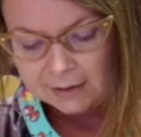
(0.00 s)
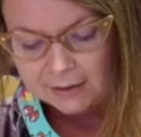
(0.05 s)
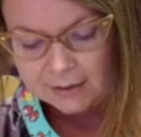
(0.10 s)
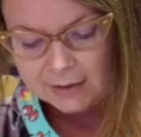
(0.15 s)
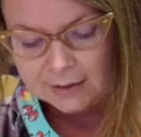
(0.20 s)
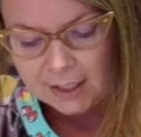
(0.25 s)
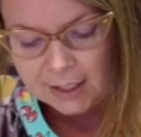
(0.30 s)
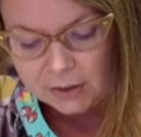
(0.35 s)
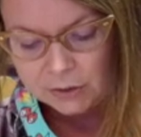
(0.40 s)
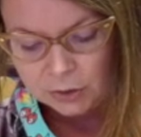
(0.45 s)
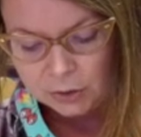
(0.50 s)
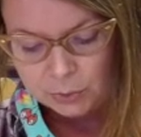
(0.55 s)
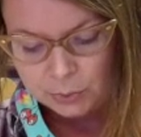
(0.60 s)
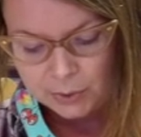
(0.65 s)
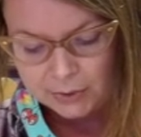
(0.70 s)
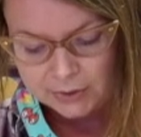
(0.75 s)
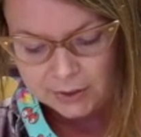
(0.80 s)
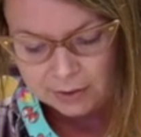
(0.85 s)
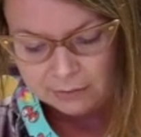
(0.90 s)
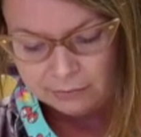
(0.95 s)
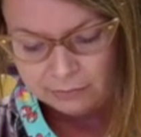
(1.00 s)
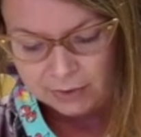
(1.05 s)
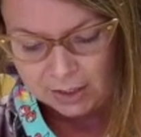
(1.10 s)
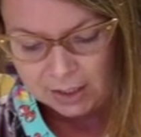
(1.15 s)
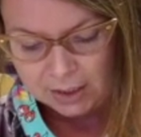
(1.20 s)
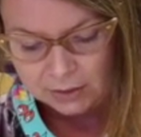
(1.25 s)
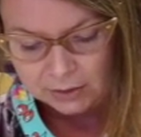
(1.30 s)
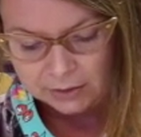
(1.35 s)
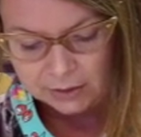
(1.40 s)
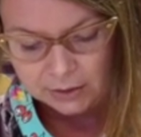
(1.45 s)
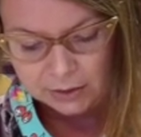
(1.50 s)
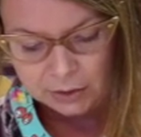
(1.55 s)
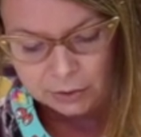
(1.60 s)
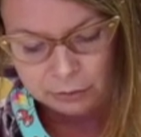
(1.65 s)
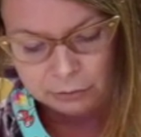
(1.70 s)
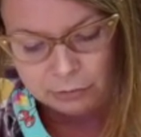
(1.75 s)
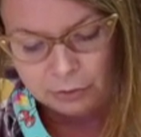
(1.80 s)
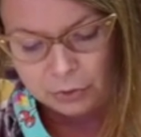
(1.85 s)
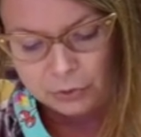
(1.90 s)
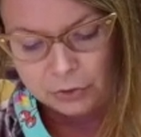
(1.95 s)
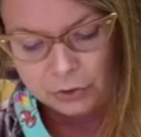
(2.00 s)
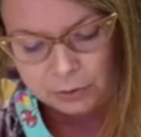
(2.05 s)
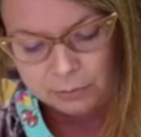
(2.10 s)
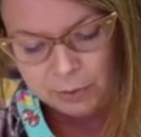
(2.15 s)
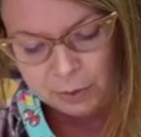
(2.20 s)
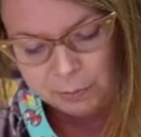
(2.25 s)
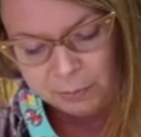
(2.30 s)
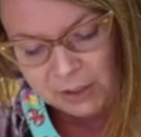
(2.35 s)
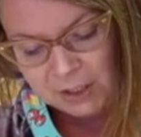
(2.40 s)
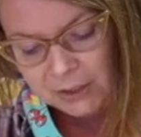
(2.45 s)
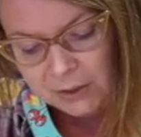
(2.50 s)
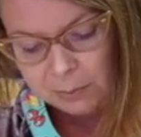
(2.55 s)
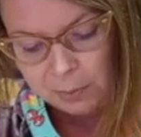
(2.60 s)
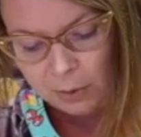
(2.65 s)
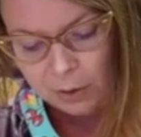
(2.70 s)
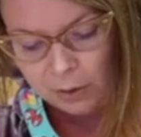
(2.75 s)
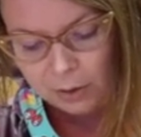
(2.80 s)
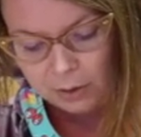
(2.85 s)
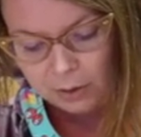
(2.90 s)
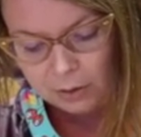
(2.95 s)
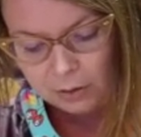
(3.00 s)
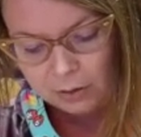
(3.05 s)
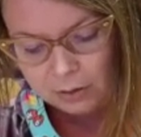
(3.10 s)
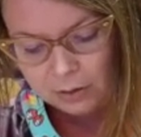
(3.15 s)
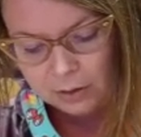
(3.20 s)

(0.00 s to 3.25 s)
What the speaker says: the statue was unveiled in the Hiroshima Peace Park.